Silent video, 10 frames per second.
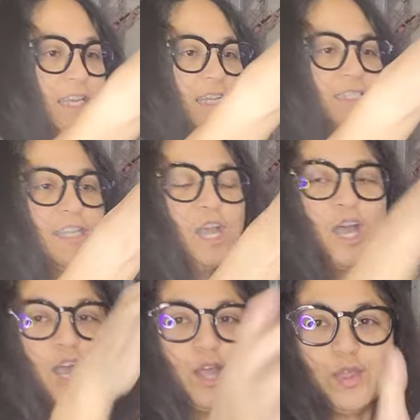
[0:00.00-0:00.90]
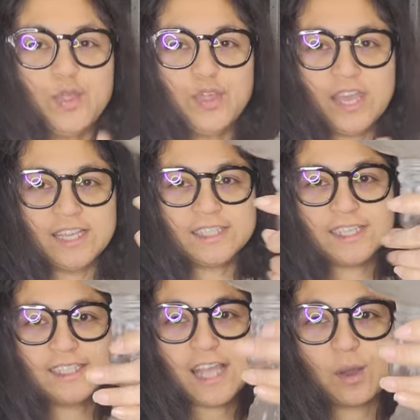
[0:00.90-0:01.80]
is. This
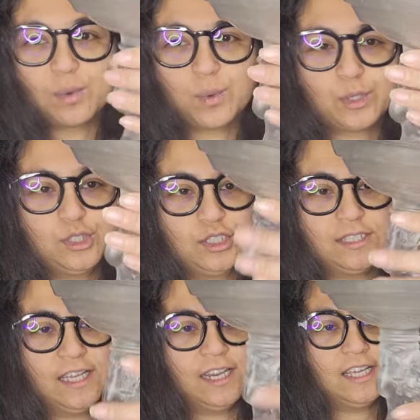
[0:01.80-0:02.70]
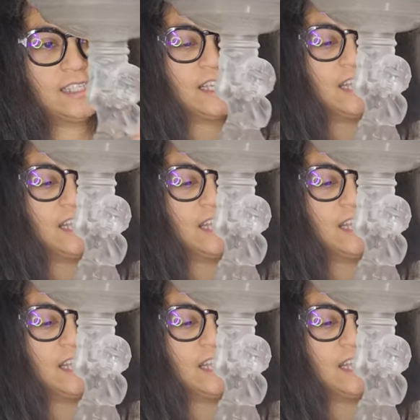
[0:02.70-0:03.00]
is how gorgeous it is.